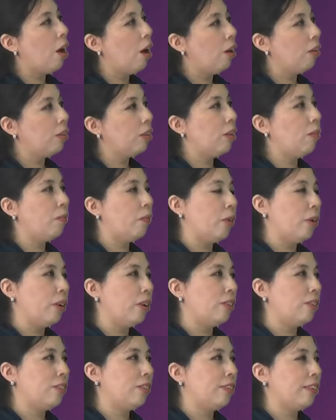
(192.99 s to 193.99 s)
All the
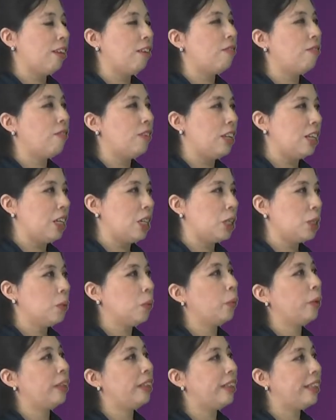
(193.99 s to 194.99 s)
verbs that finish
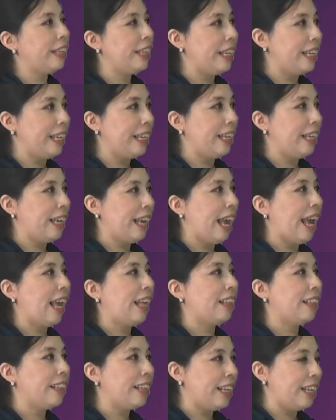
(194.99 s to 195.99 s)
with T
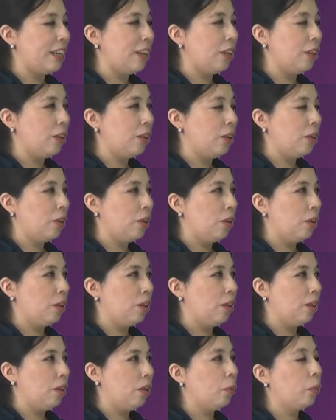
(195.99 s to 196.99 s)
and D,
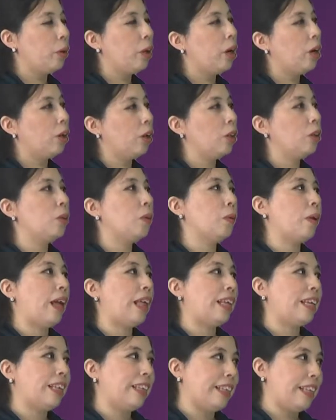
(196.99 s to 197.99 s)
we are going to
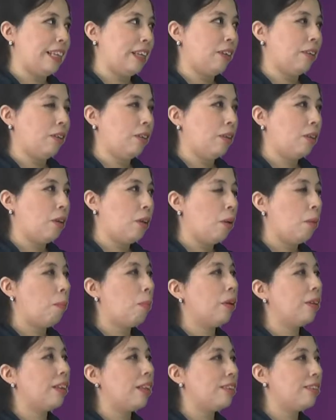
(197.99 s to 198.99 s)
add ed,
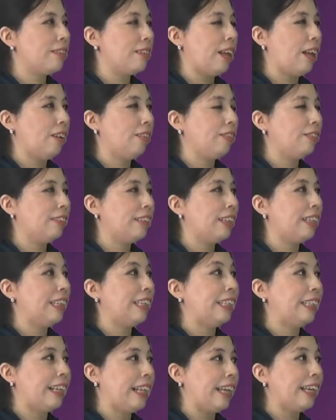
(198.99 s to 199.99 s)
but the sound
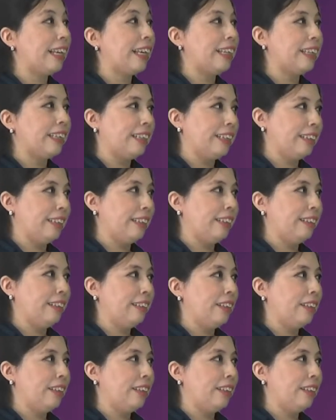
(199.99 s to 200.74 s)
is like an L.